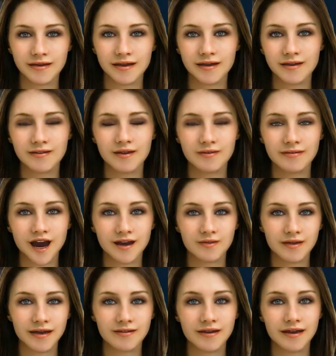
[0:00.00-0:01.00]
It is
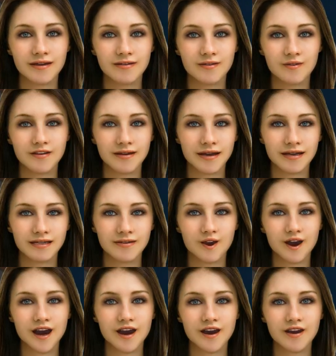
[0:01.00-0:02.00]
important to stay alert and
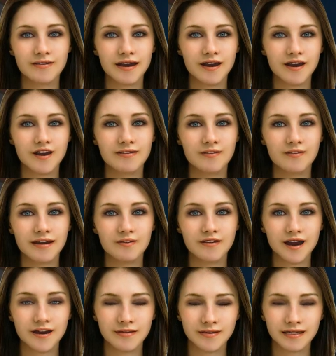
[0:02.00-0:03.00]
observe all unusual
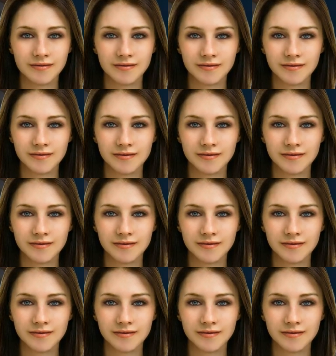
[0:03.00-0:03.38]
landmarks.